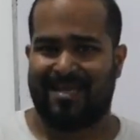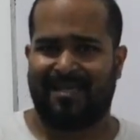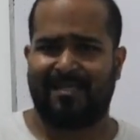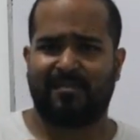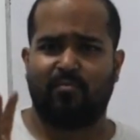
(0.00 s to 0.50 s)

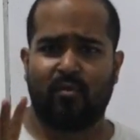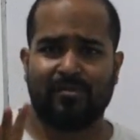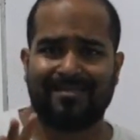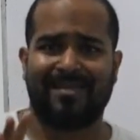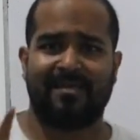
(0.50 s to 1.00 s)
it is
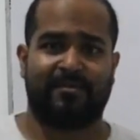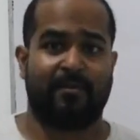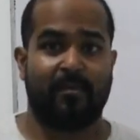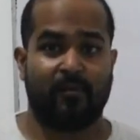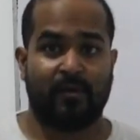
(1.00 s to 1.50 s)
mostly
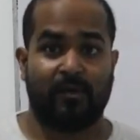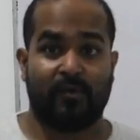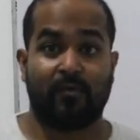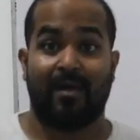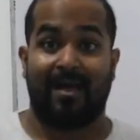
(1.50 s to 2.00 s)
attributed
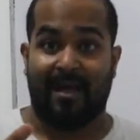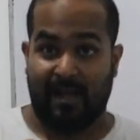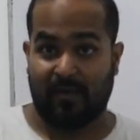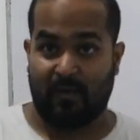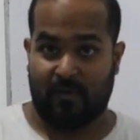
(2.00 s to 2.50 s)
to
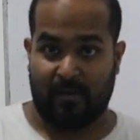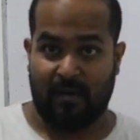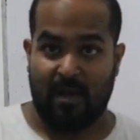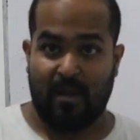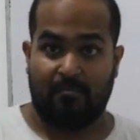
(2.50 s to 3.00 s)
alcohol.